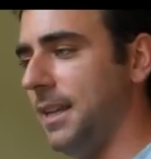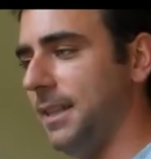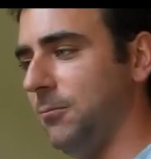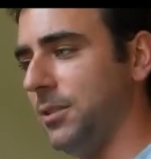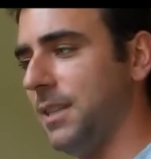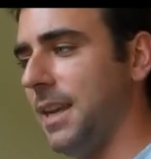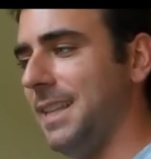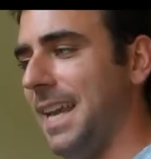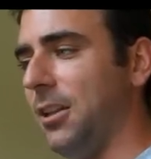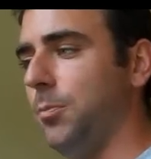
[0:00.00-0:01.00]
line. Once again,
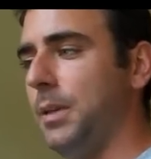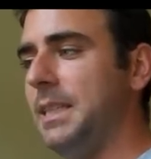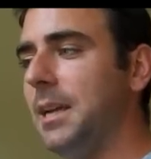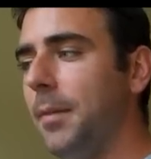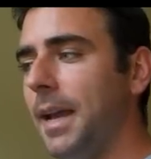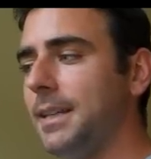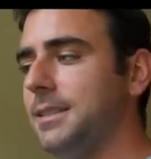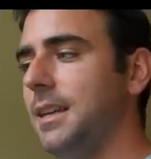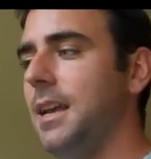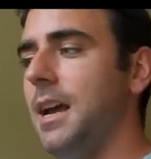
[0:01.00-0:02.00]
the LP
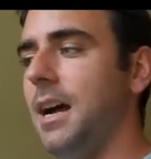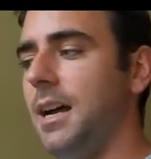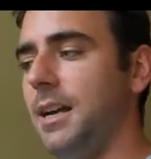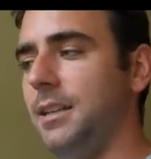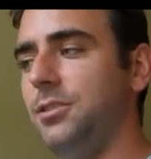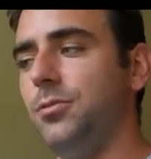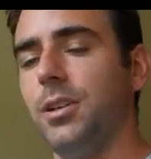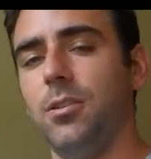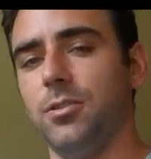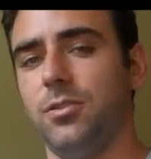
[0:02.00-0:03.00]
command. Uh, you
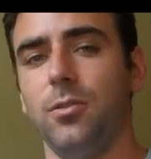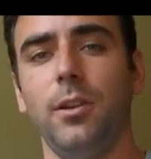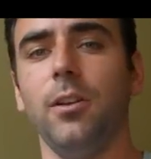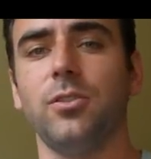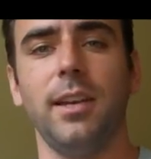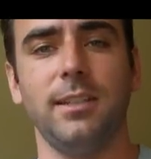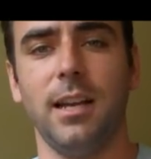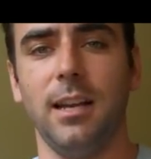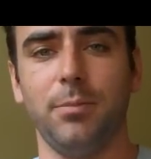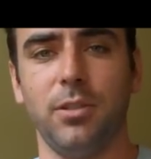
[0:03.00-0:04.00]
can also, it also has
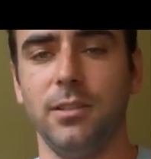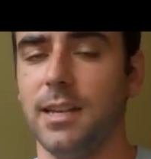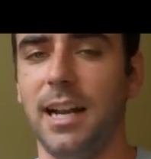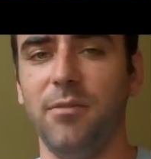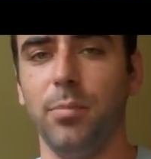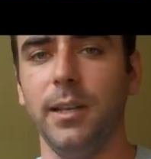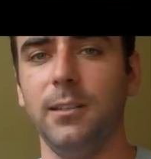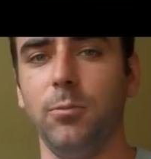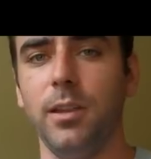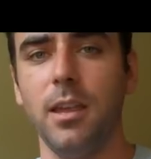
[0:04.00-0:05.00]
options that I haven't
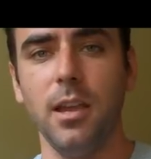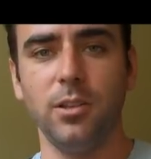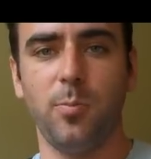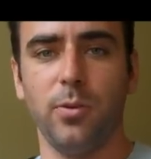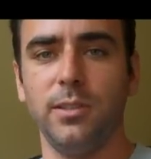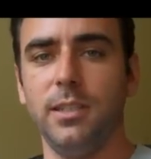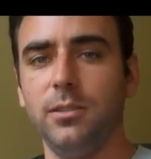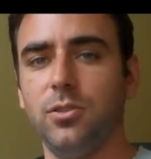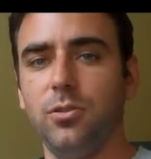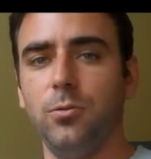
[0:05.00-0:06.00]
played with to
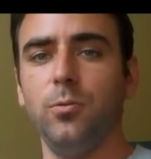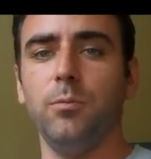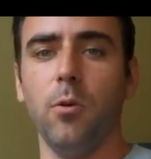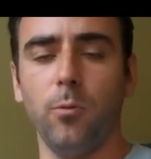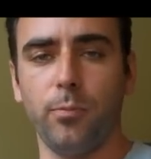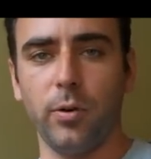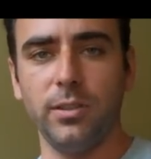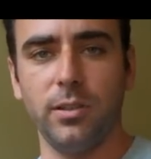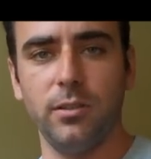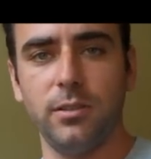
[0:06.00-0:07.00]
printing to remote
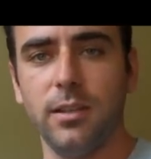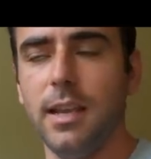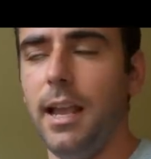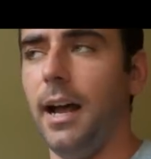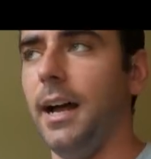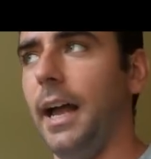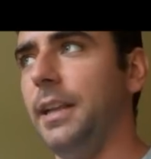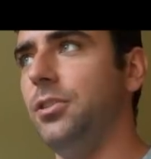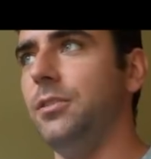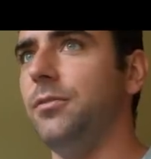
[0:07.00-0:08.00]
printers. Uh,
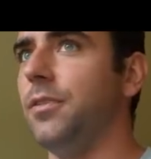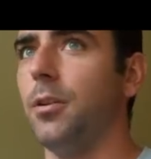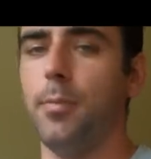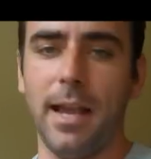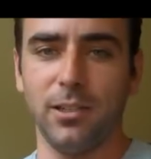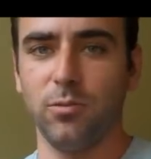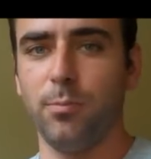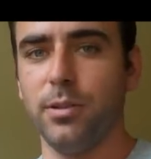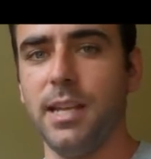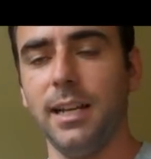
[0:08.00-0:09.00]
and you, if they're
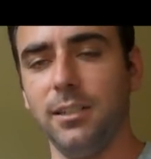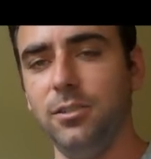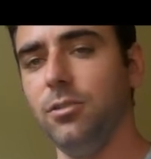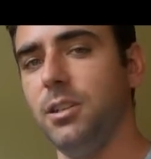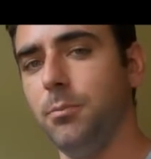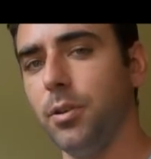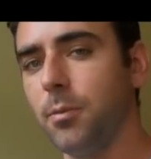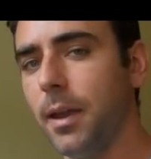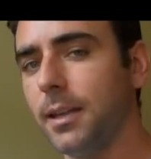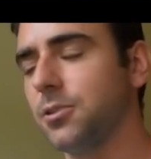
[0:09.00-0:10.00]
password protected, you can input
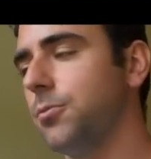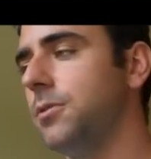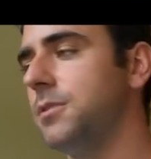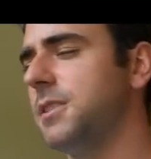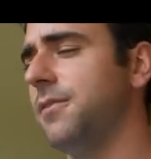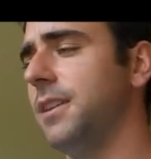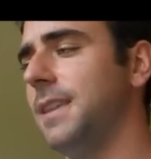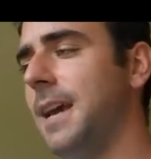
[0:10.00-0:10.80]
the password and stuff like